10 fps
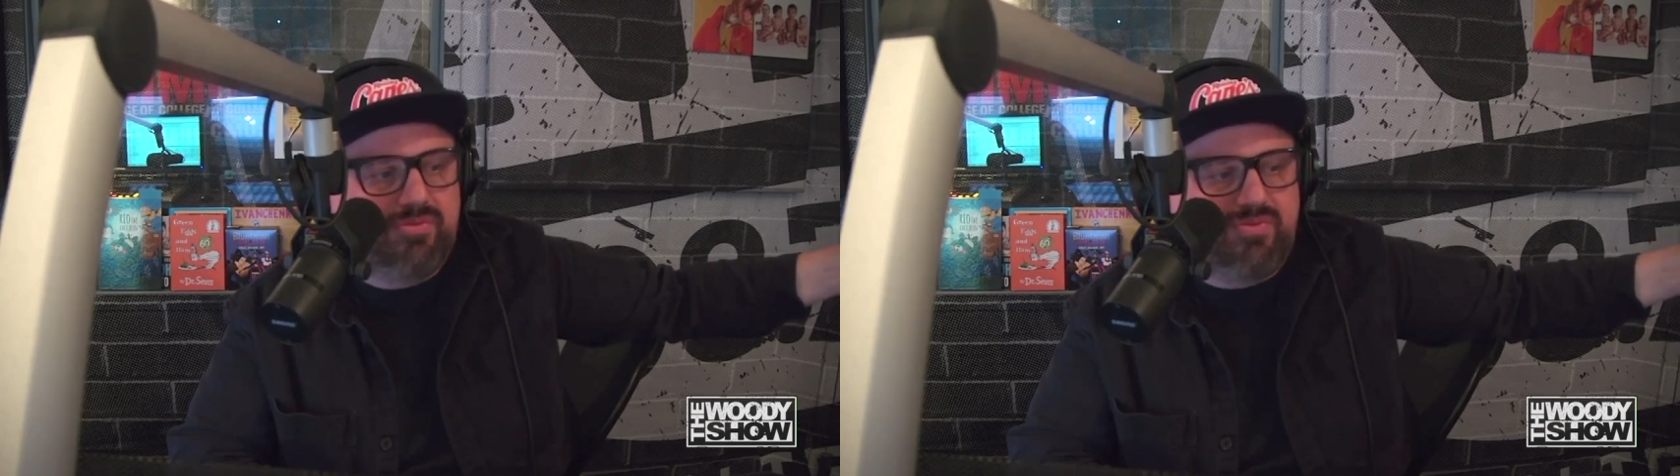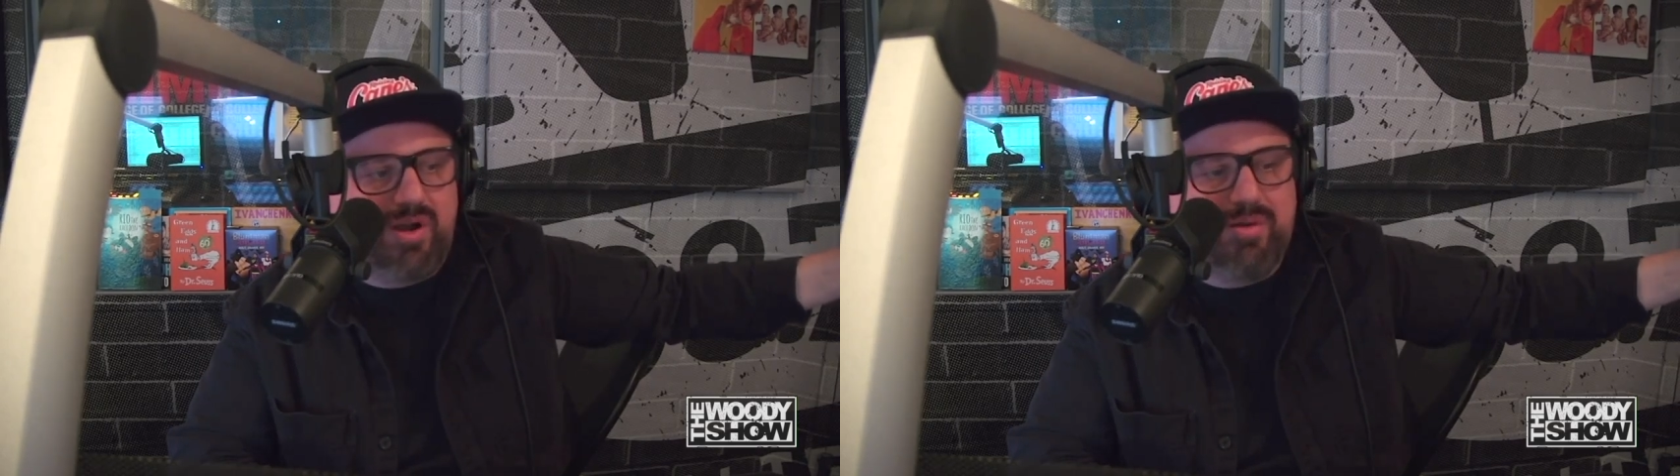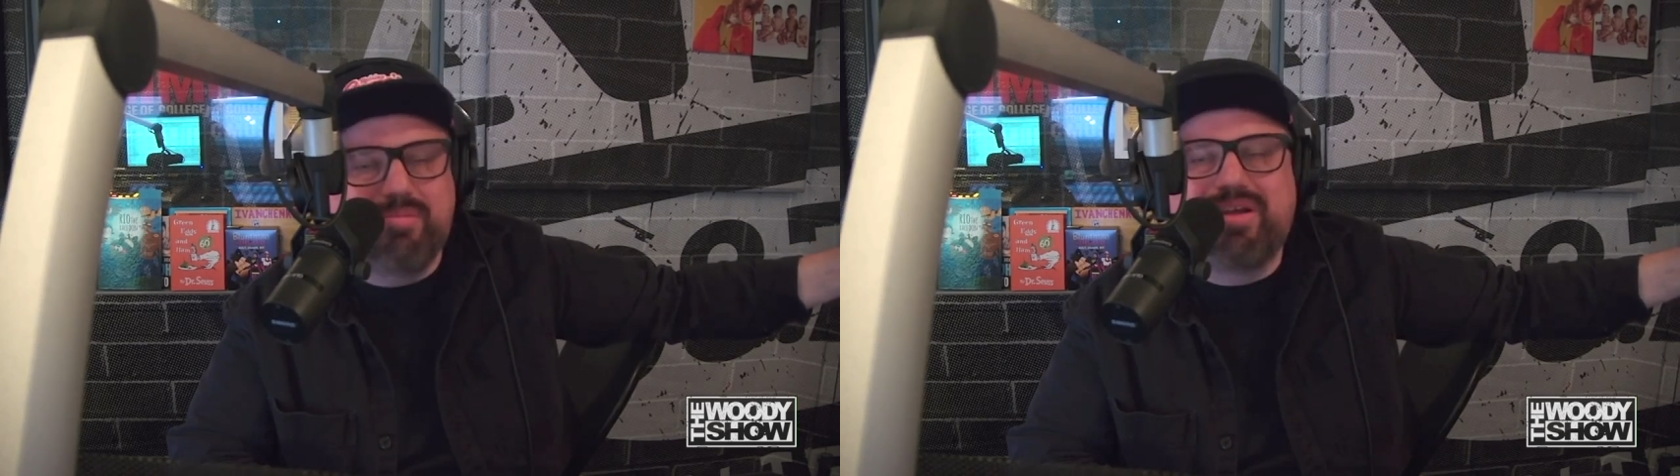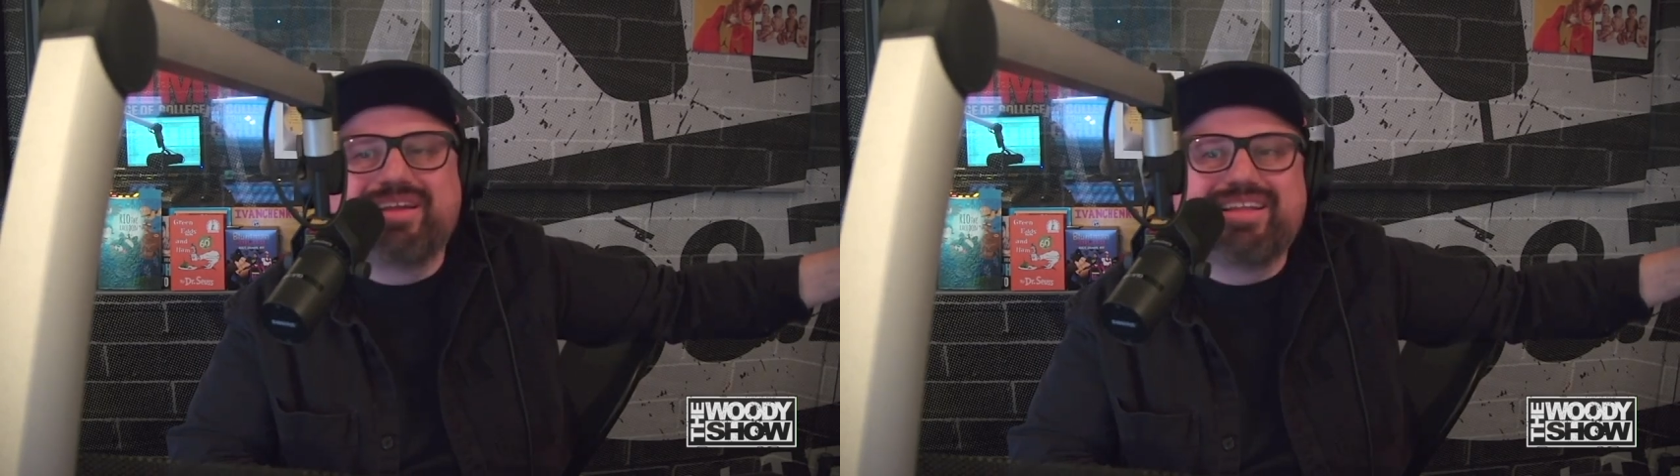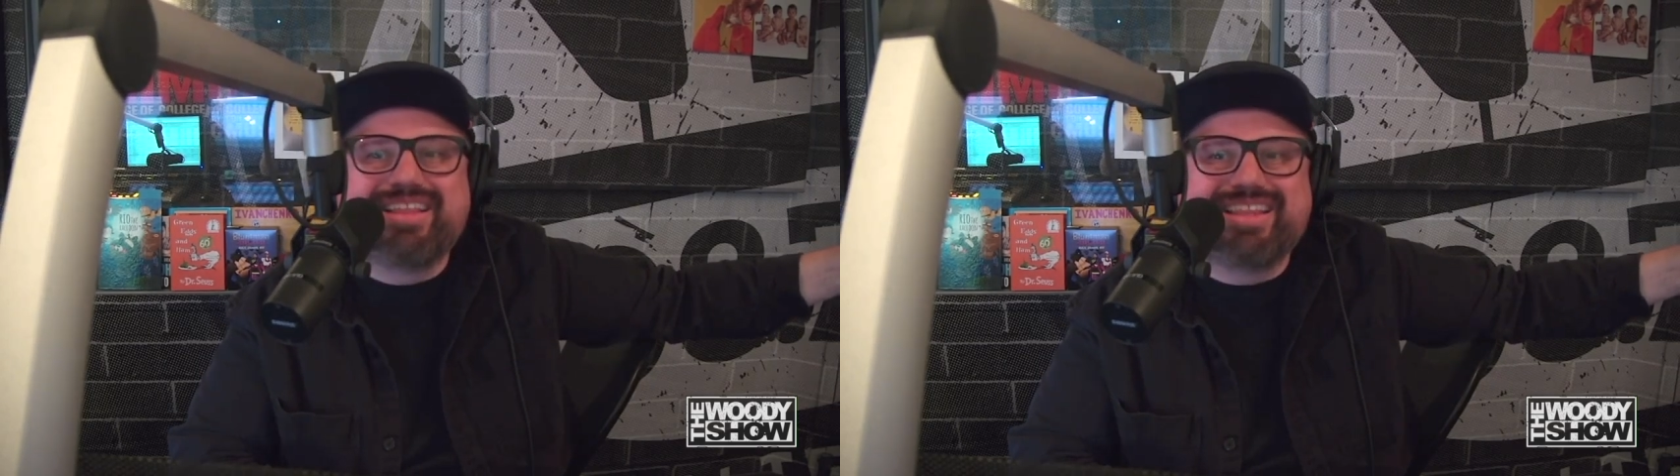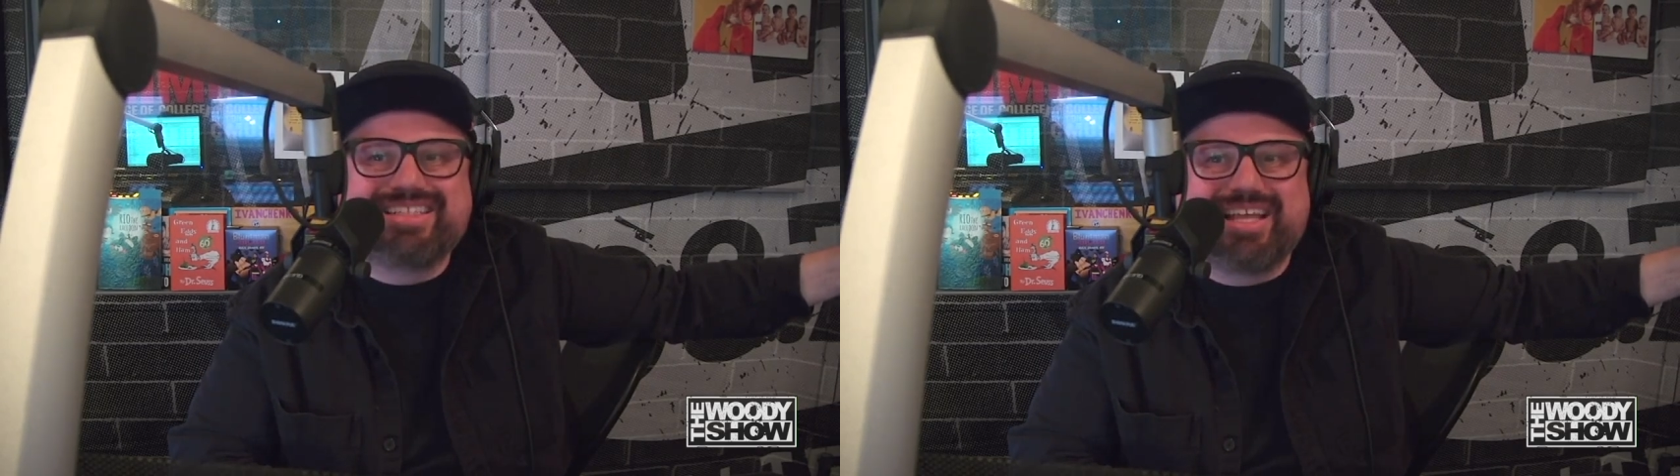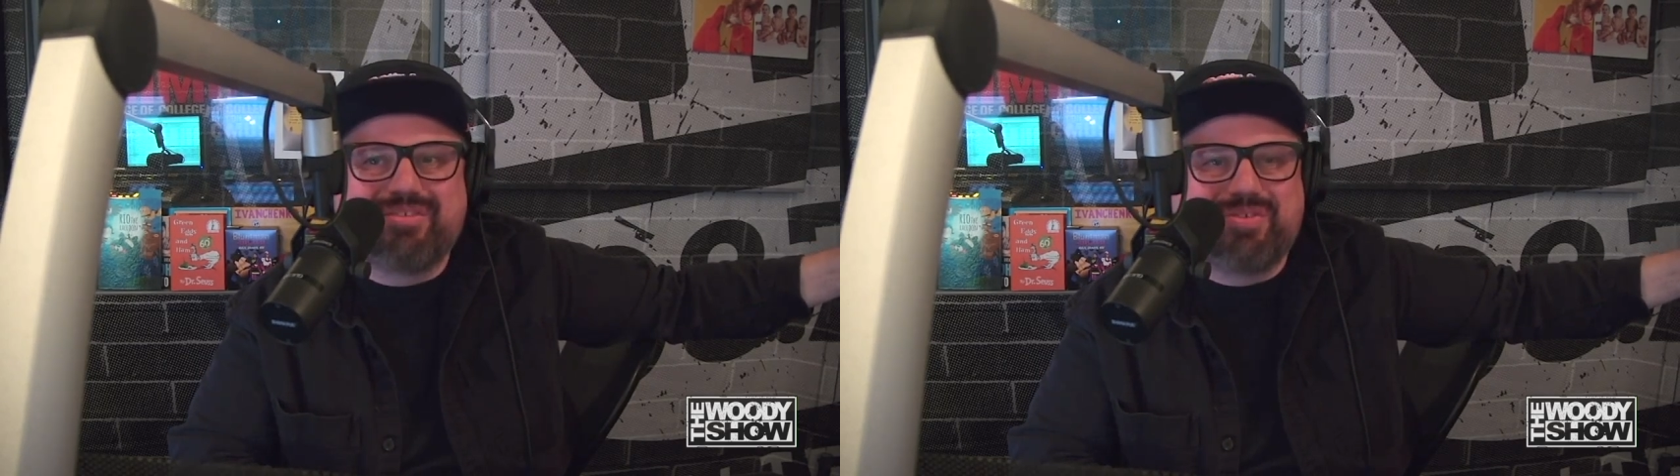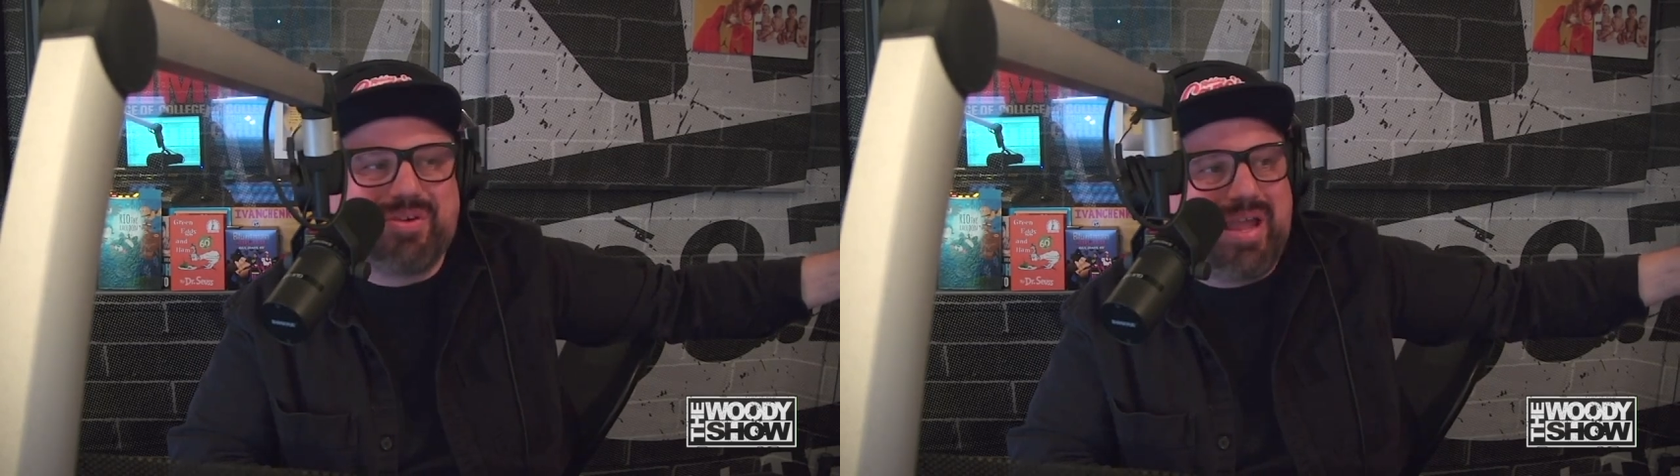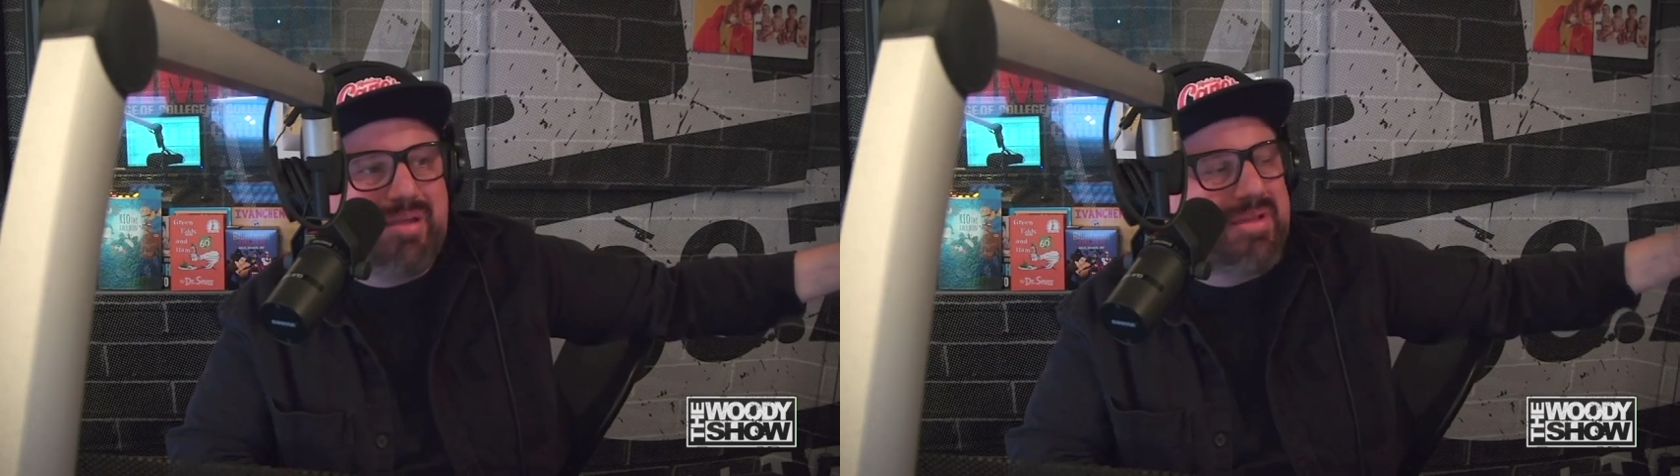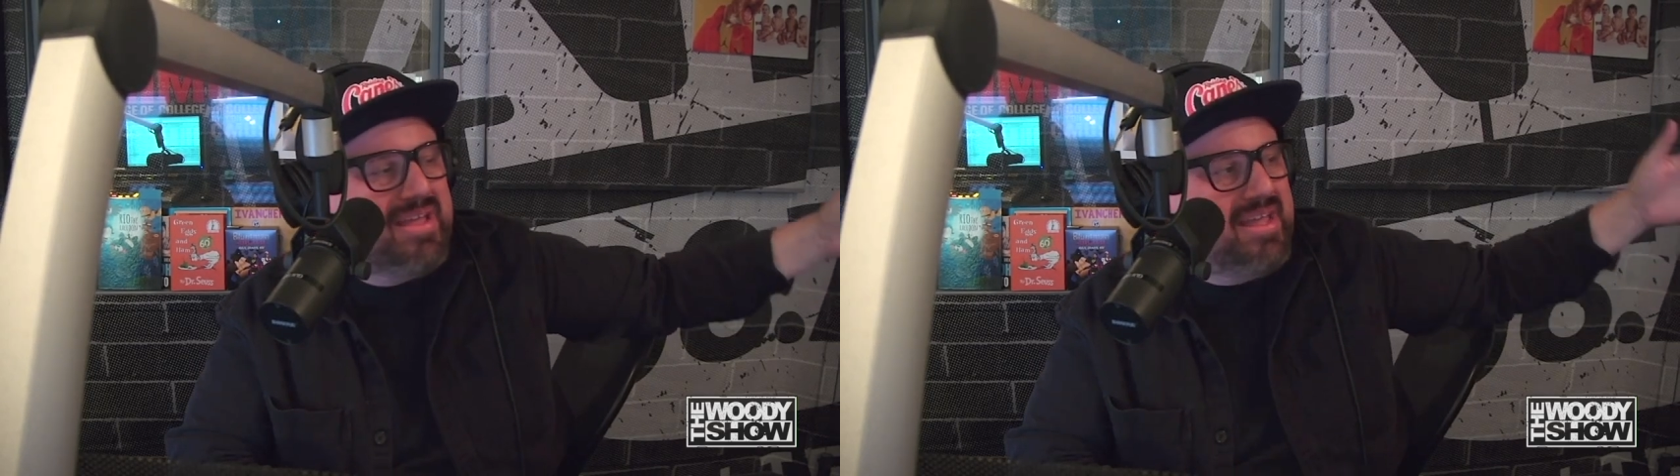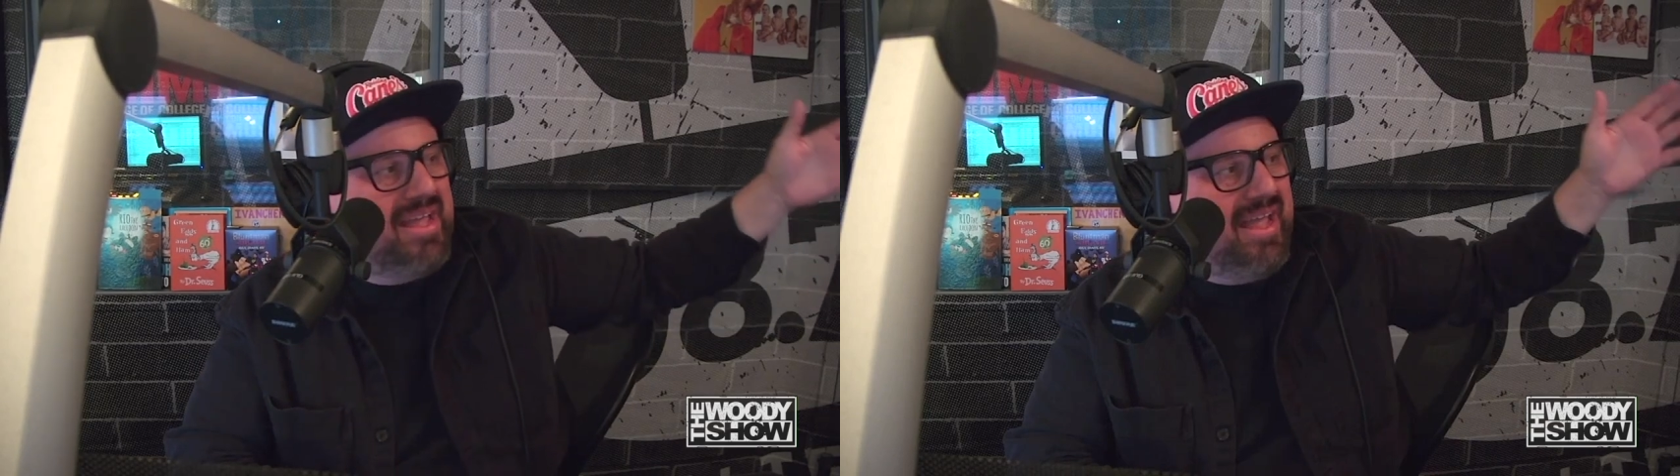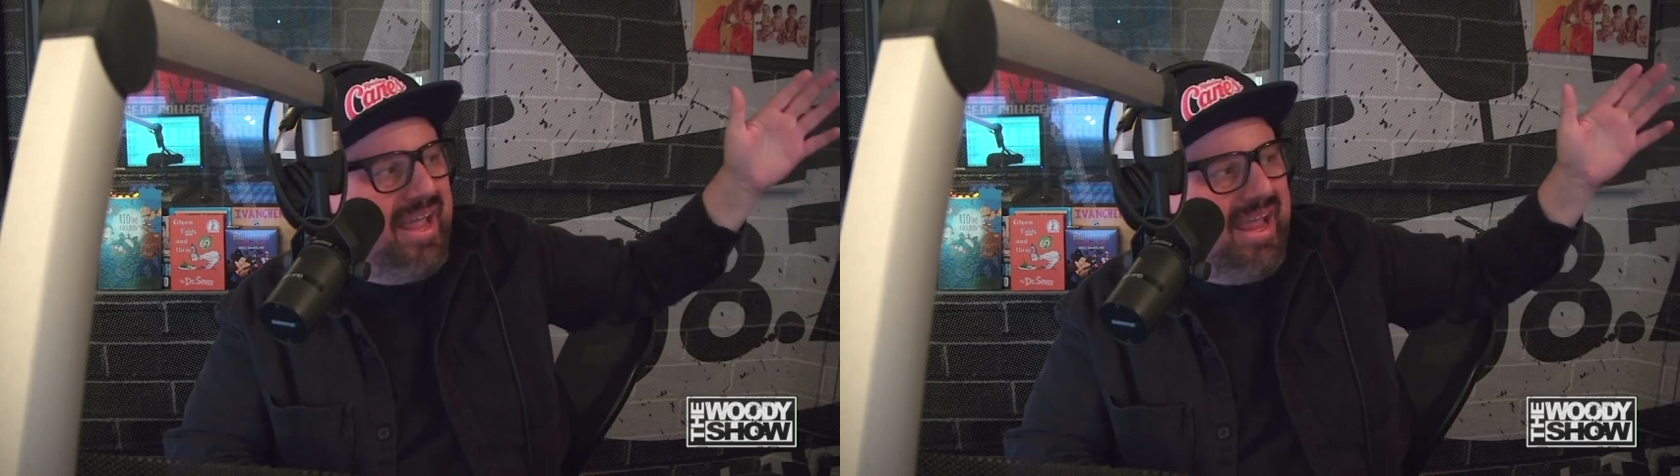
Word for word: from the telephone game. All right.